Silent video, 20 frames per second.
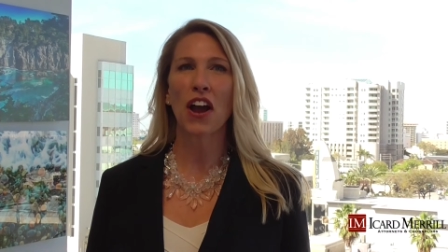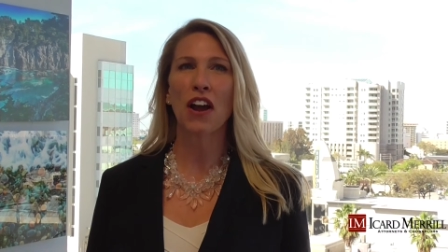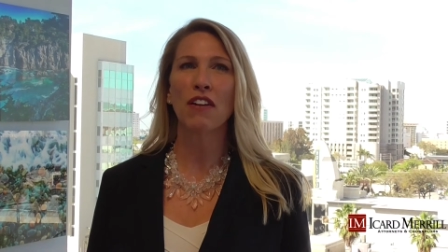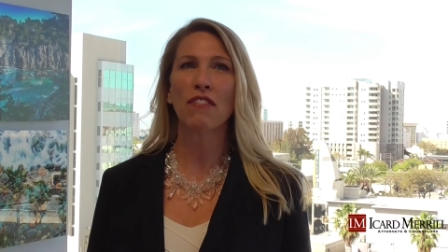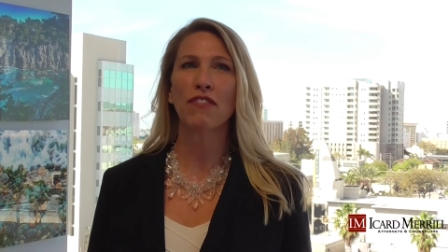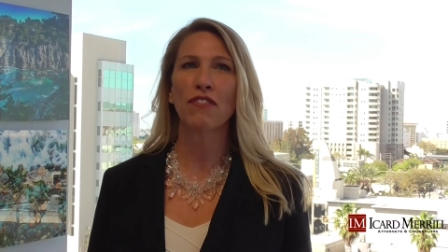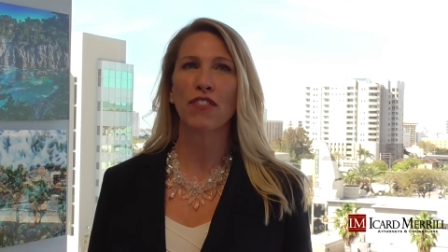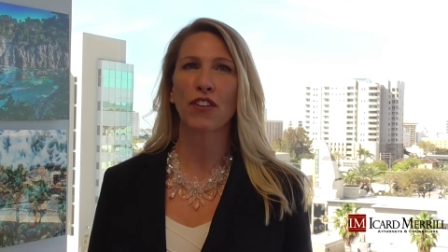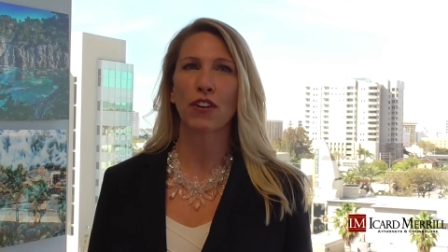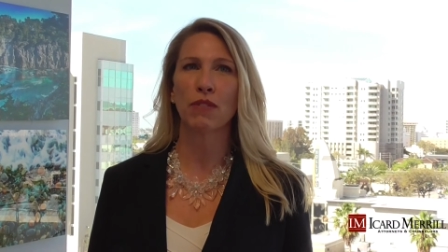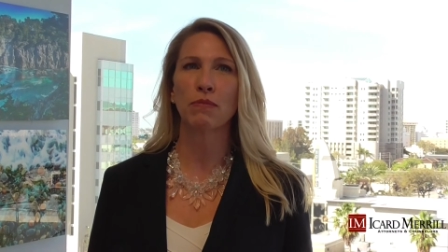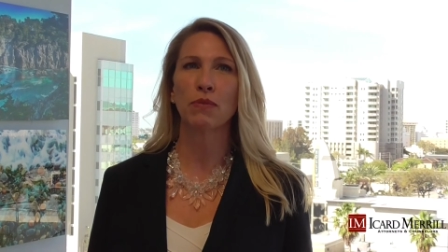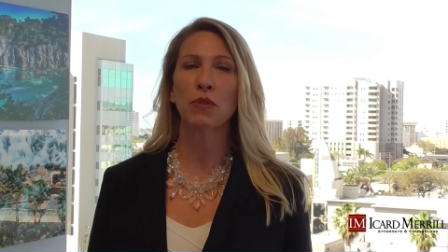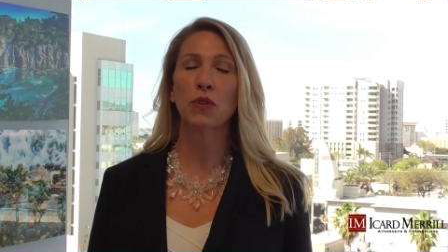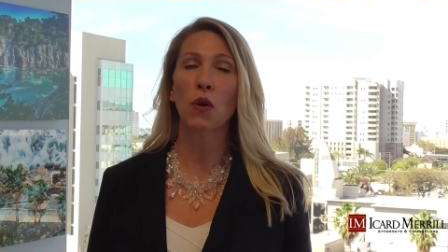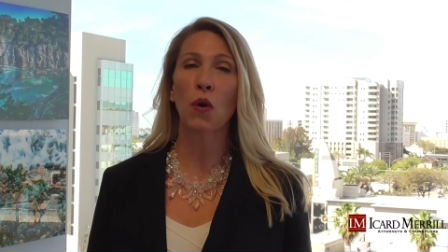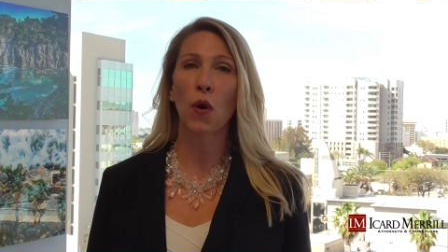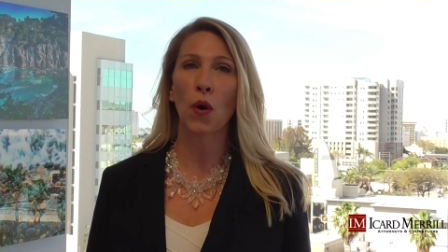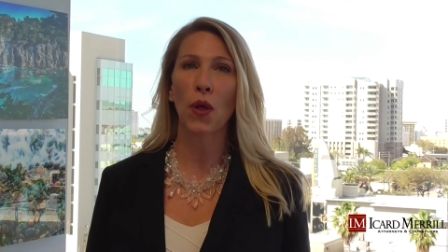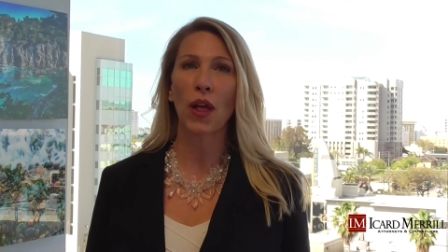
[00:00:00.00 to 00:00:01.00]
our
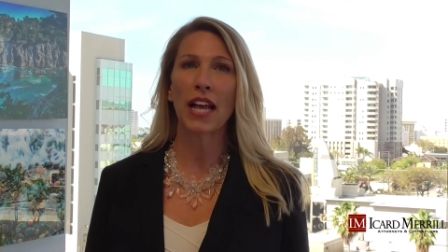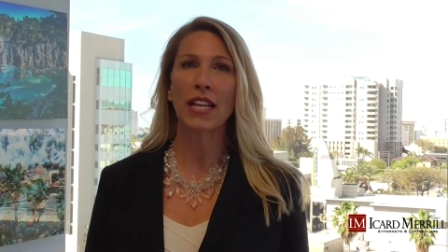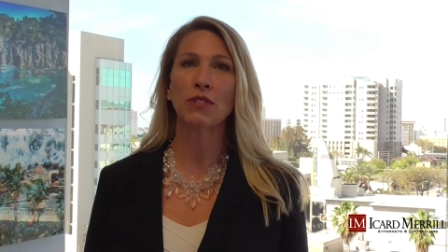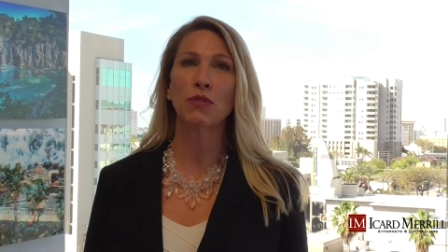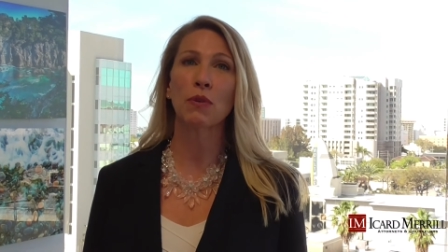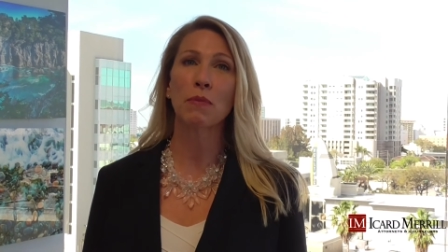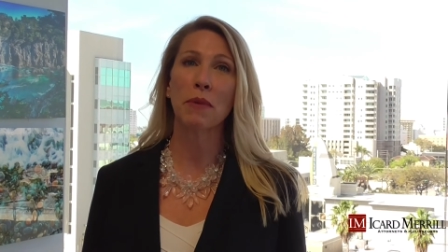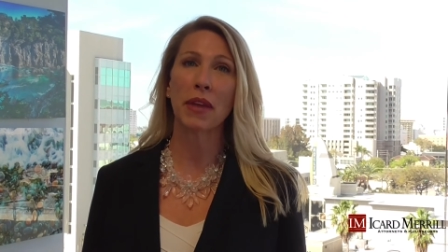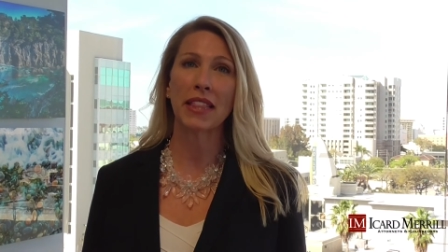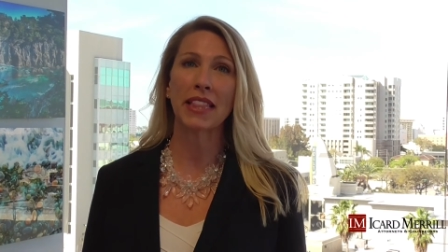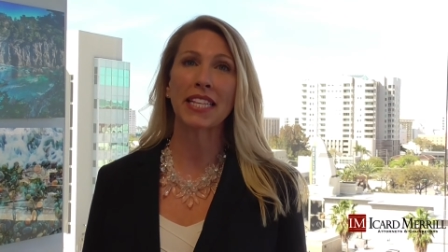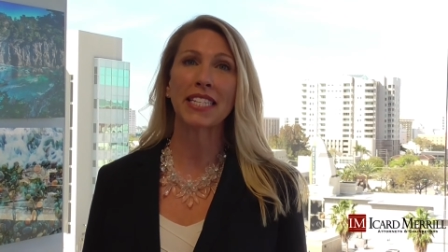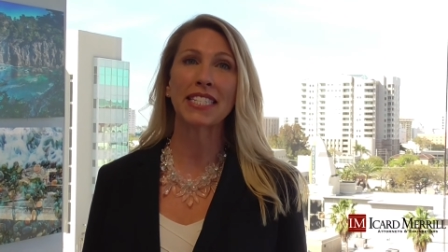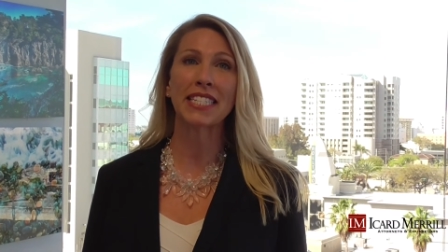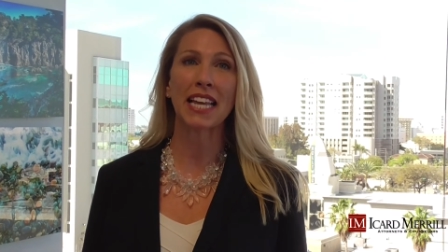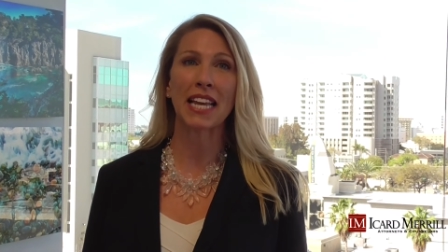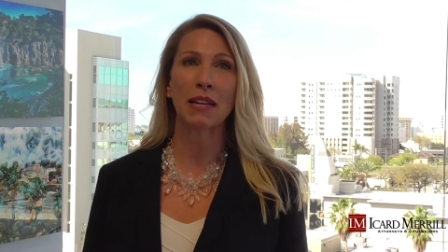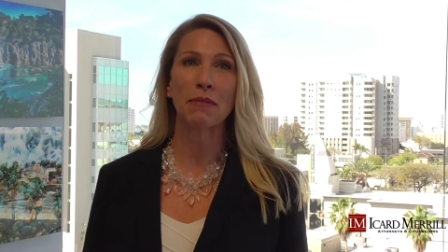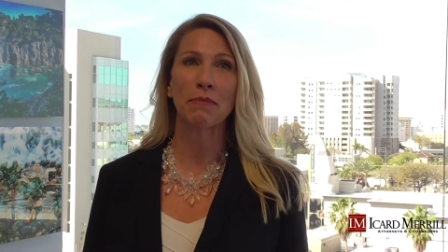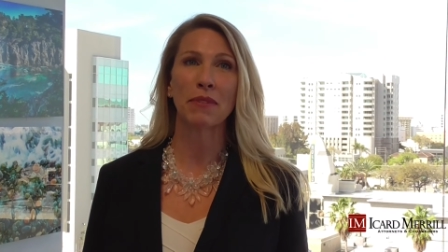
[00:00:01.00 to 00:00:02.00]
firm's goal has remained
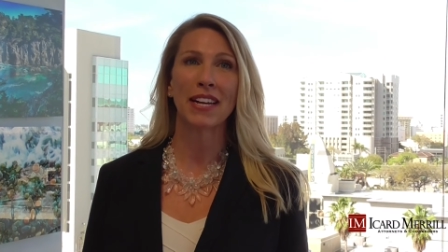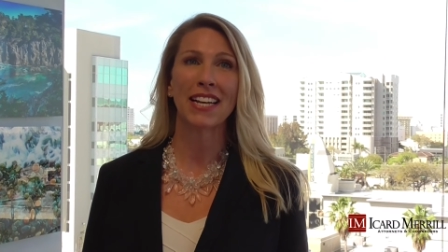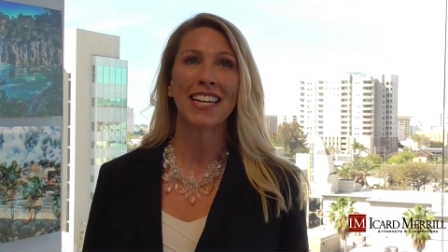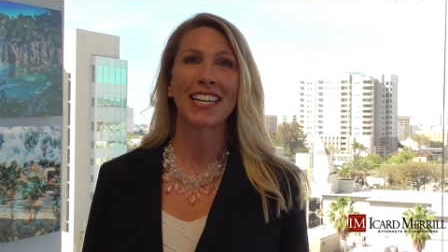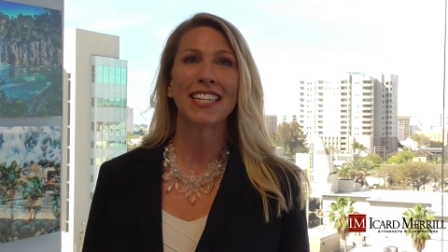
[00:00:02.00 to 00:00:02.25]
the same,